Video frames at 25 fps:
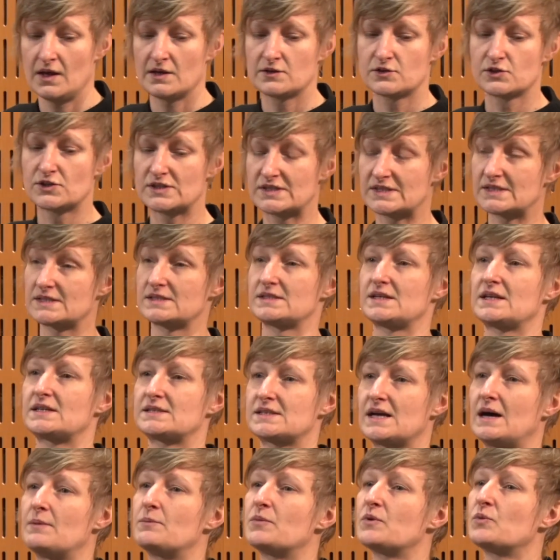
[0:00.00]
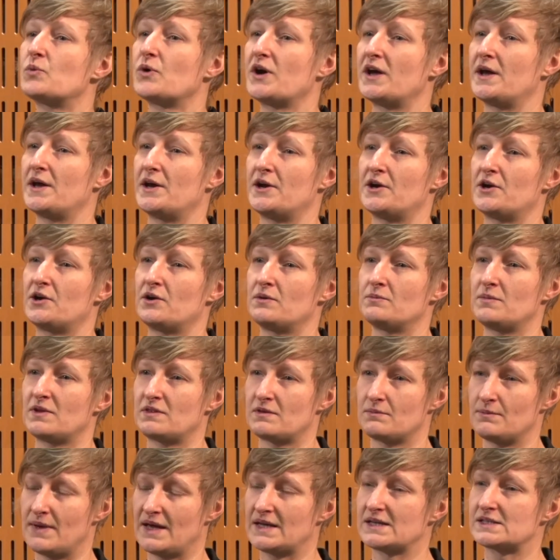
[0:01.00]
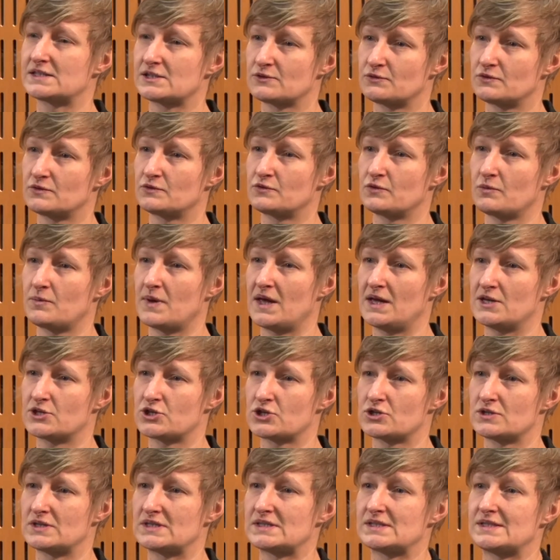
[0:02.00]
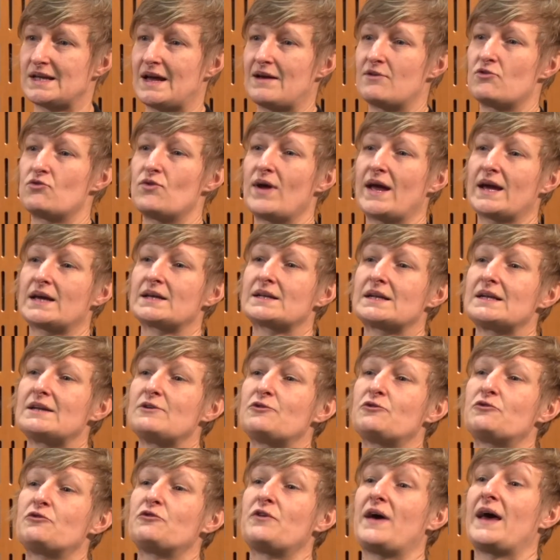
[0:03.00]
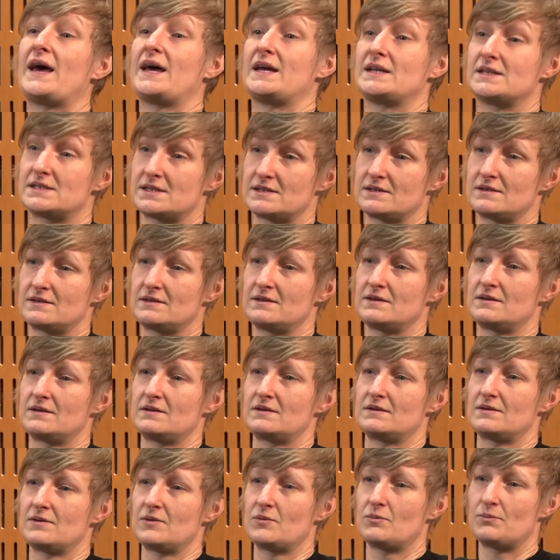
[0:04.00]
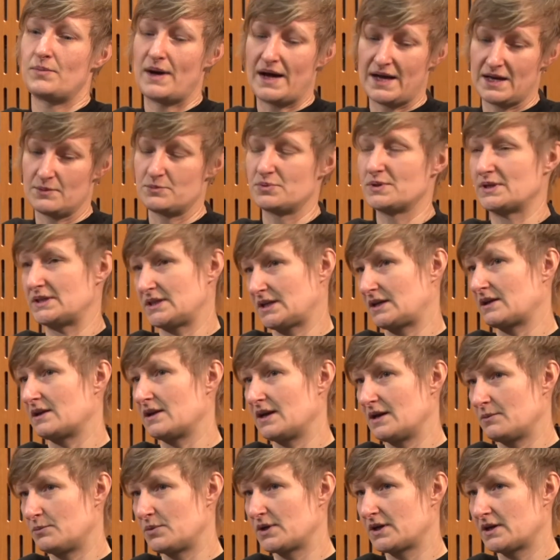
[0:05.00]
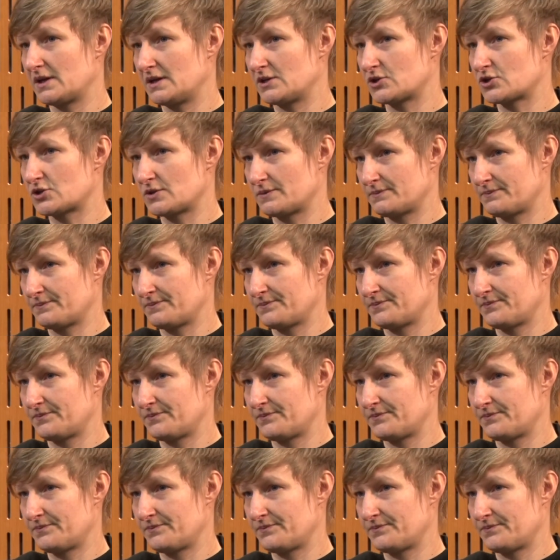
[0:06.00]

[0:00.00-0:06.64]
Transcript: So this is an example where mathematics of information is directly fed by a particular application.